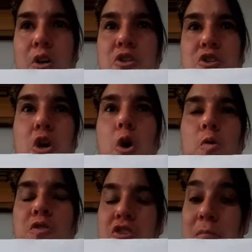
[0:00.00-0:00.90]

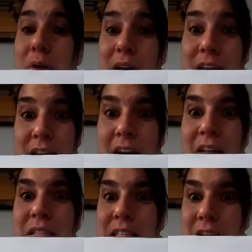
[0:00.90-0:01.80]
So somebody
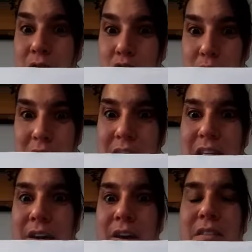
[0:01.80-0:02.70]
had sent to
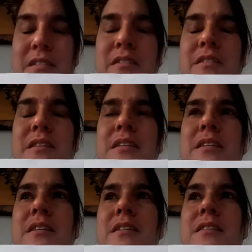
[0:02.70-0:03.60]
me uh,
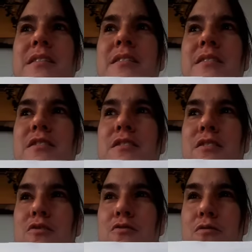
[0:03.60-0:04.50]
the
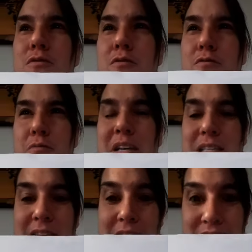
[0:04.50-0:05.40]

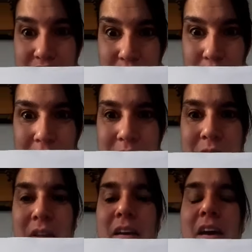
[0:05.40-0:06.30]
translation
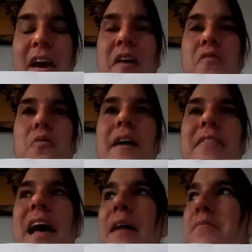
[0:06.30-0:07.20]
and what
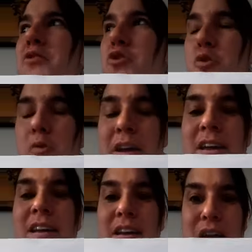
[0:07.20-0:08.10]
I'm
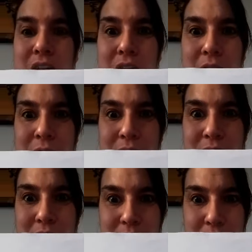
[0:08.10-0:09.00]
doing
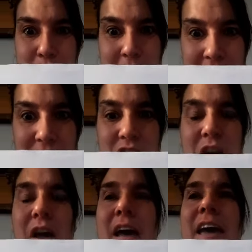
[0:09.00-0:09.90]
in French
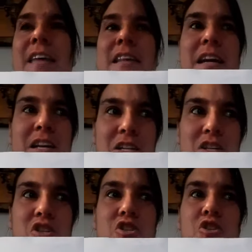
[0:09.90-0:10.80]
and
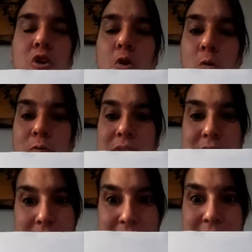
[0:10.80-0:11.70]
English. So
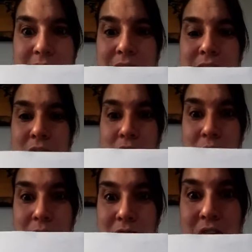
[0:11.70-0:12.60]
this is
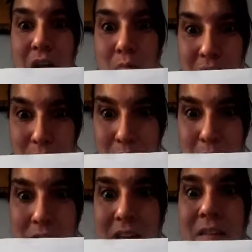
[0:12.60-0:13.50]
um, very
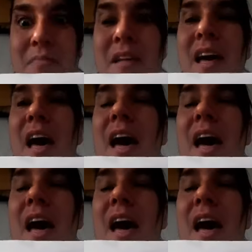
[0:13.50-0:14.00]
important